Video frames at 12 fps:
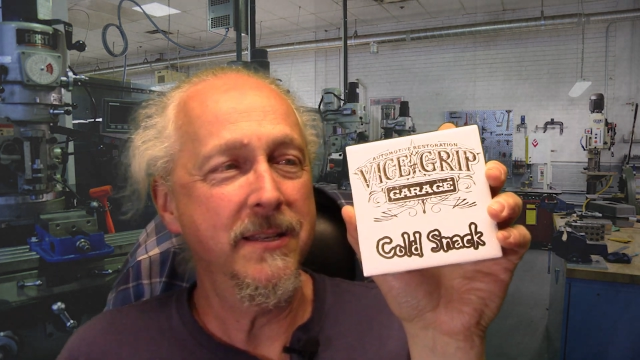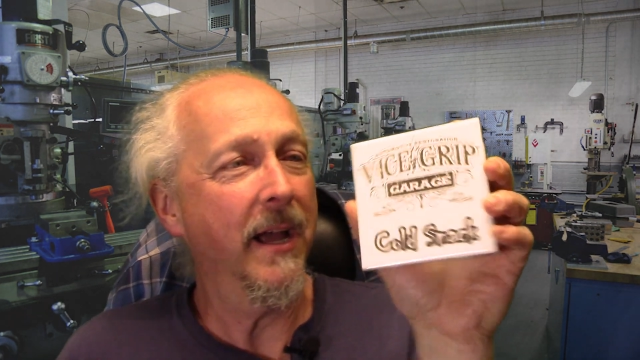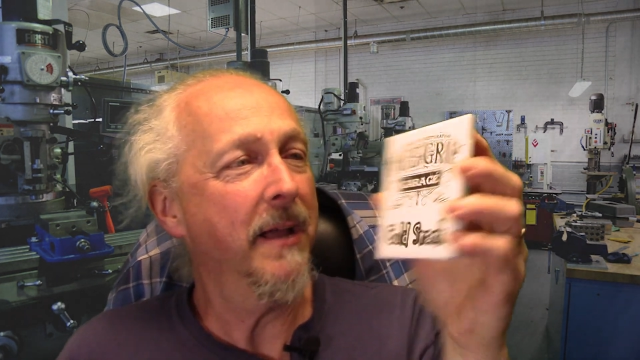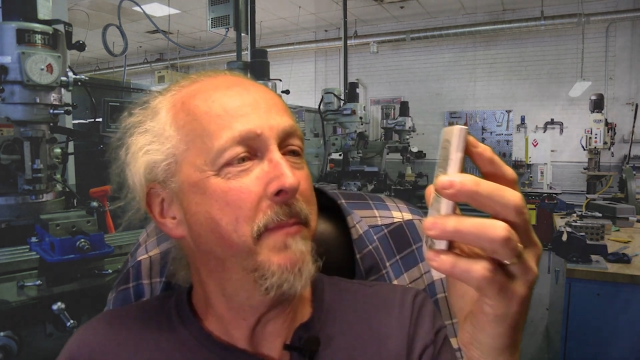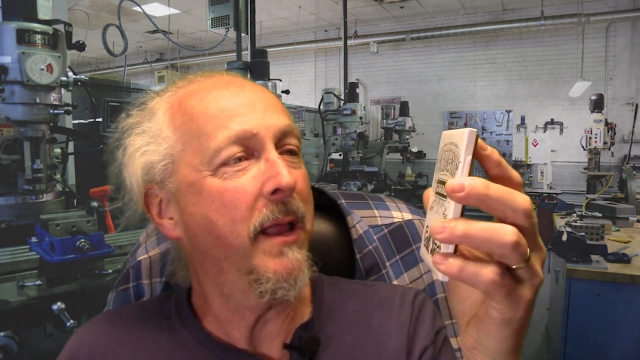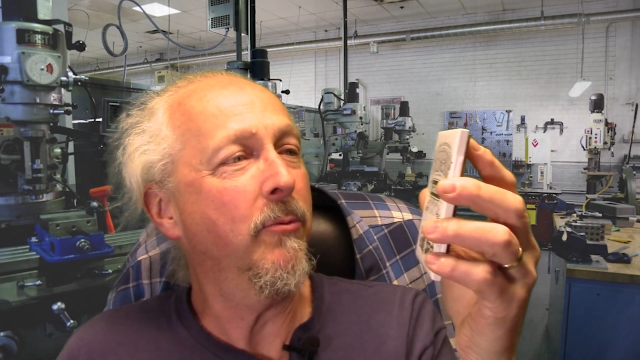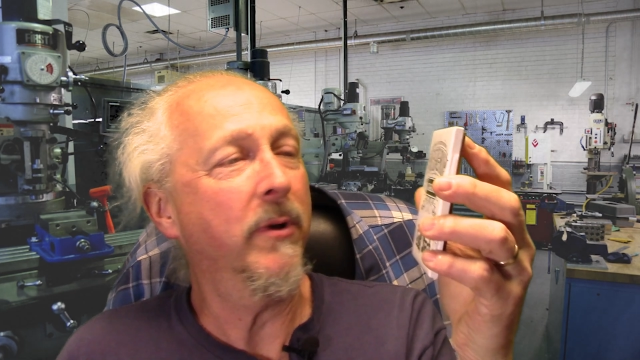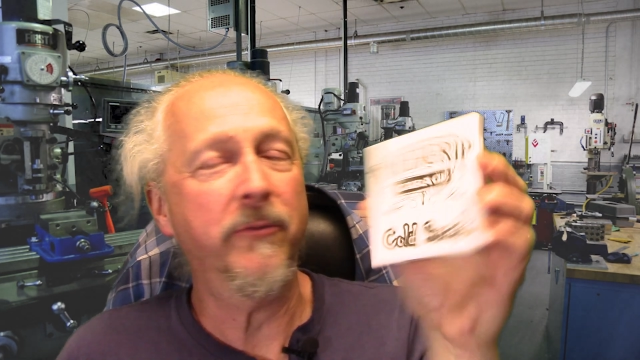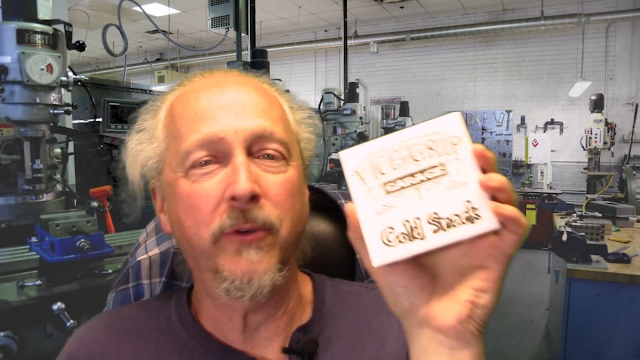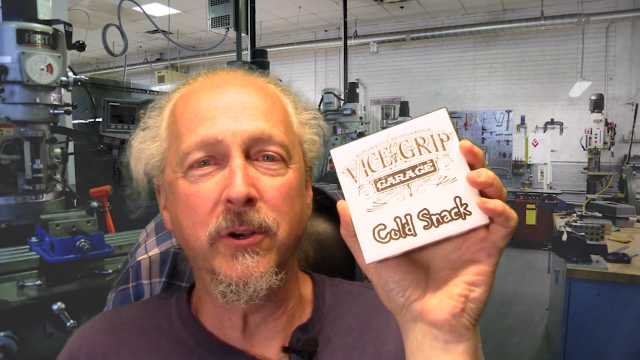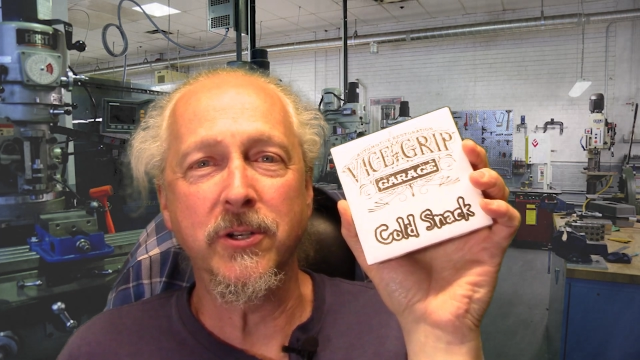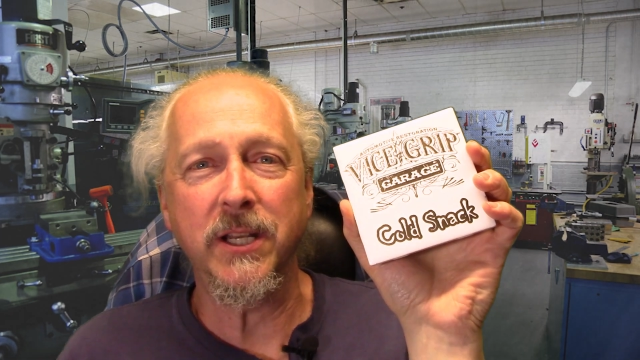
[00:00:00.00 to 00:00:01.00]
I made one
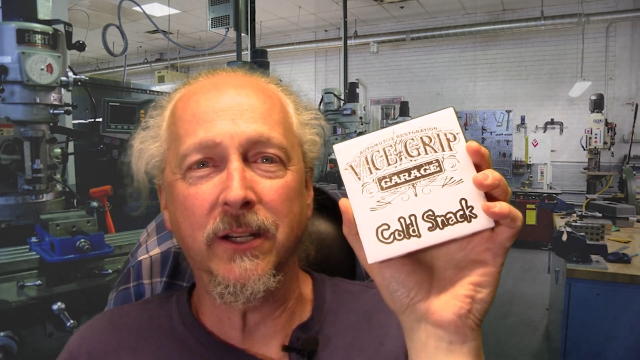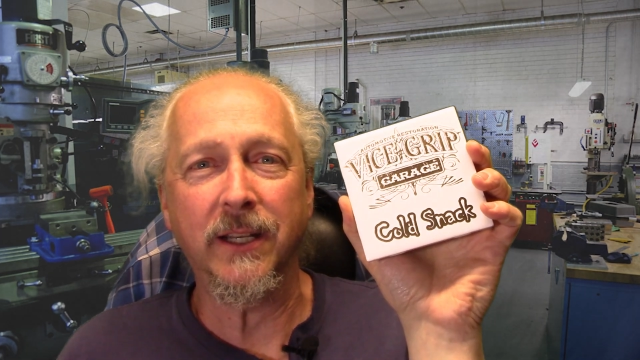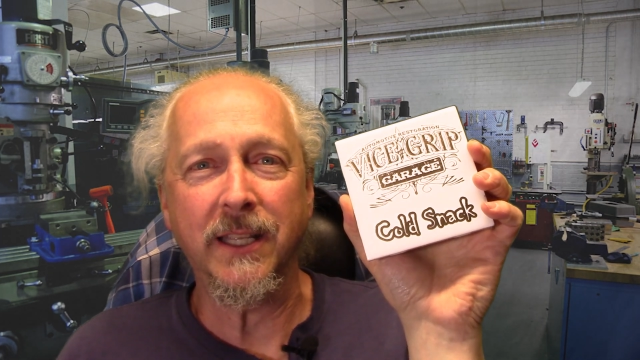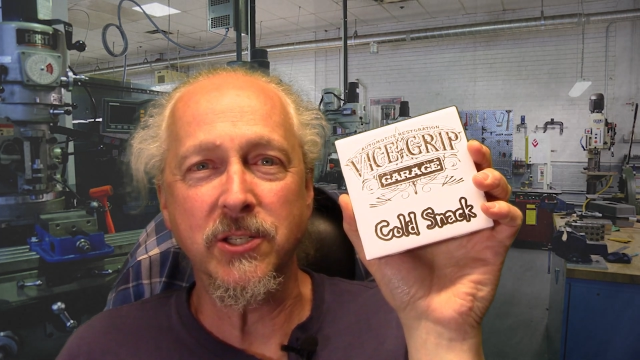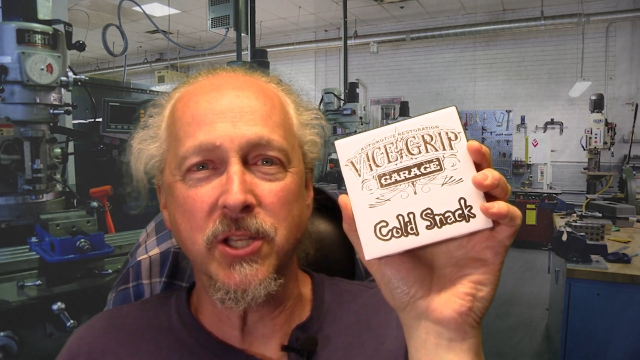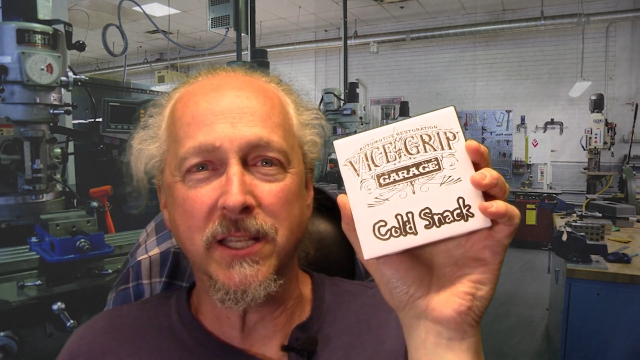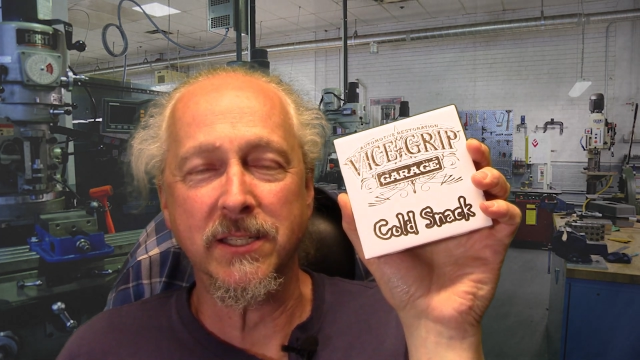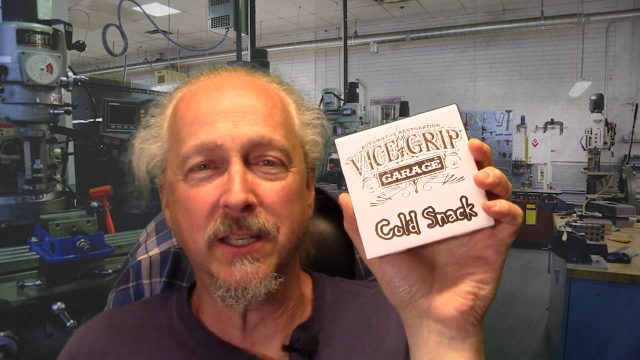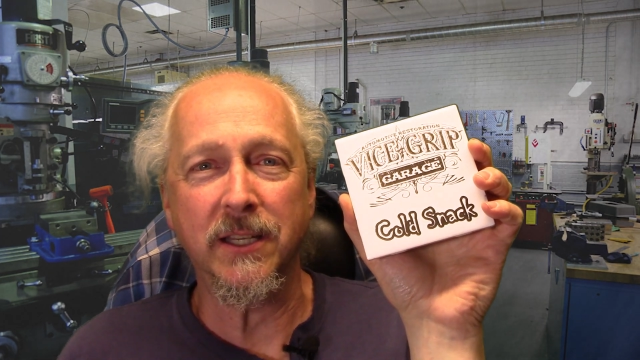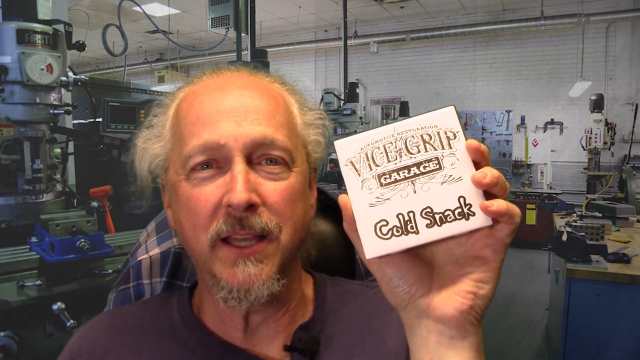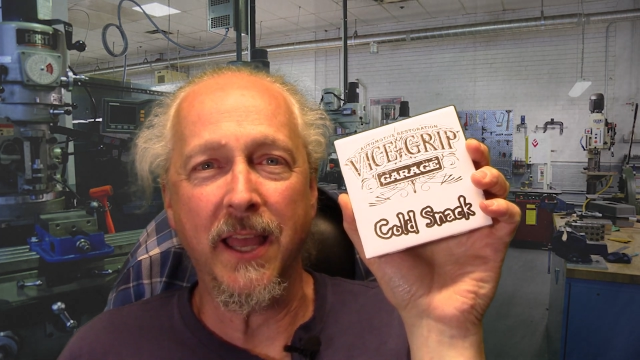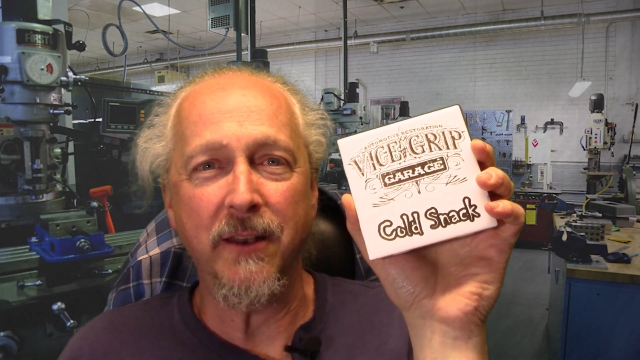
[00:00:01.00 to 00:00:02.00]
for Derek and
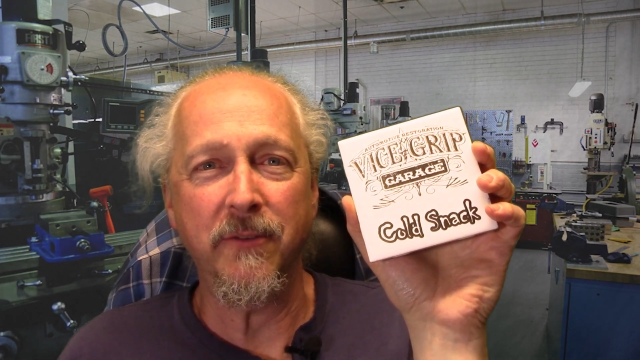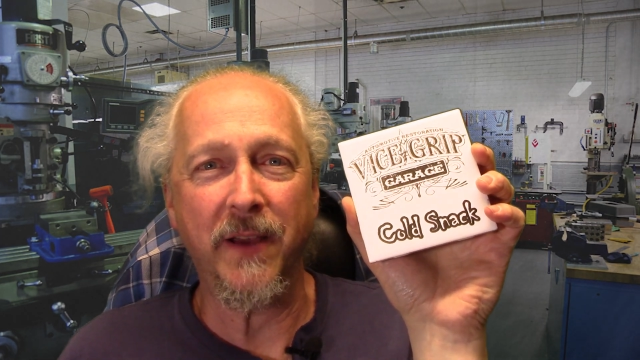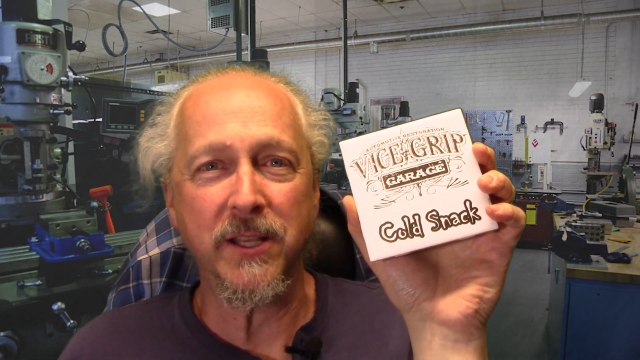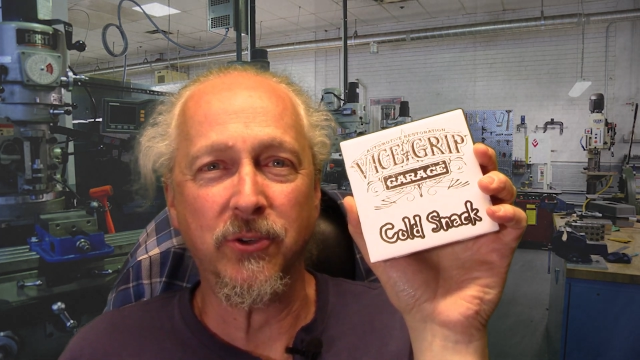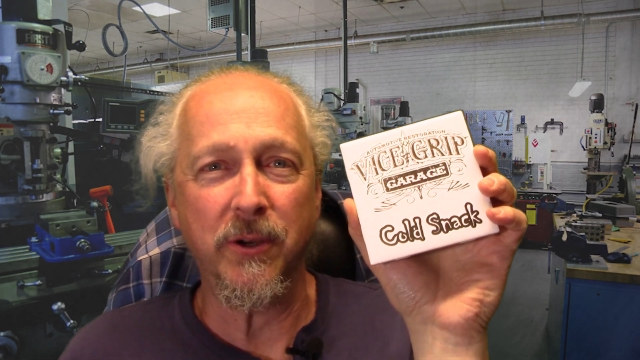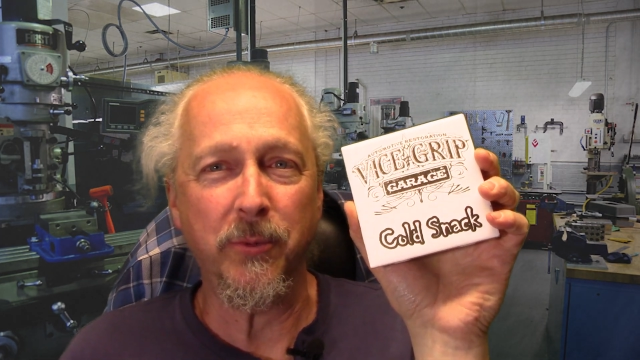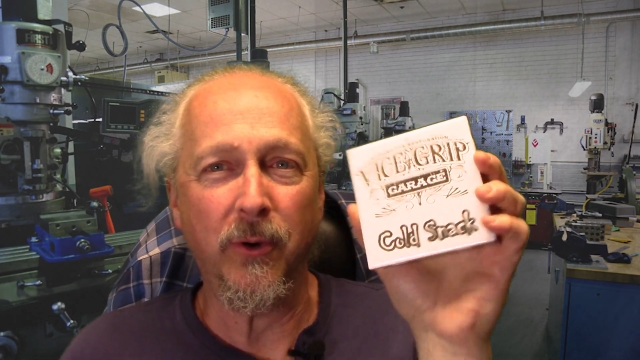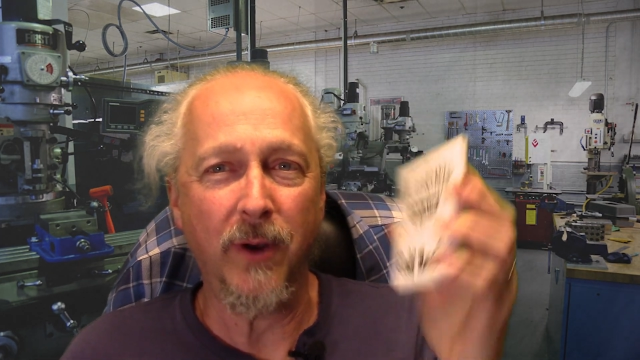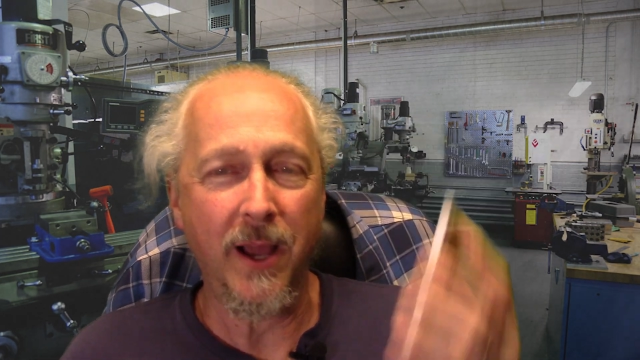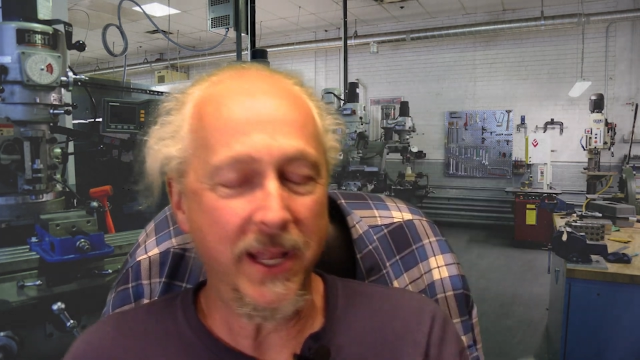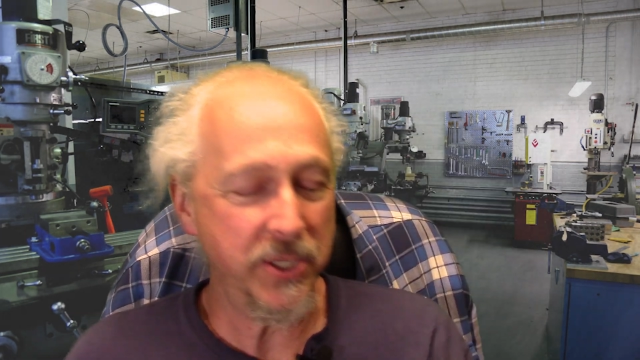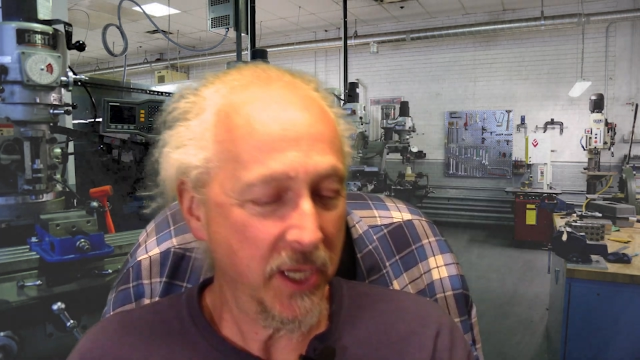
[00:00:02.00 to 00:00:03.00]
Jessica at Vice Grip
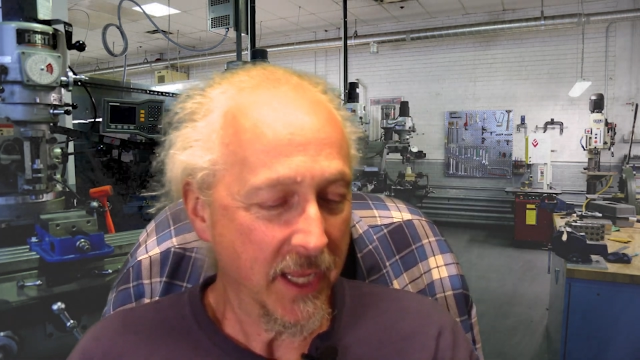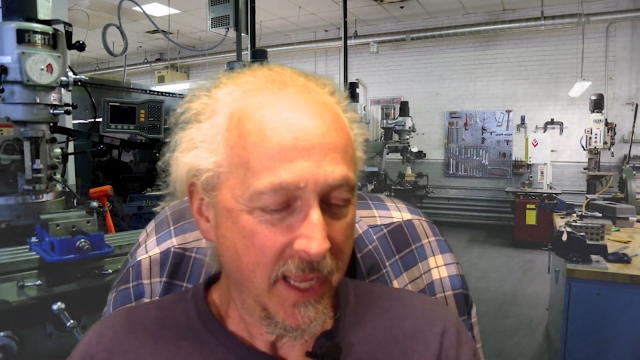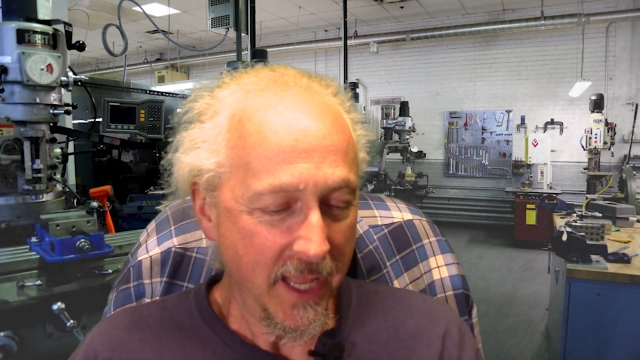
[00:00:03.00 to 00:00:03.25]
Garage.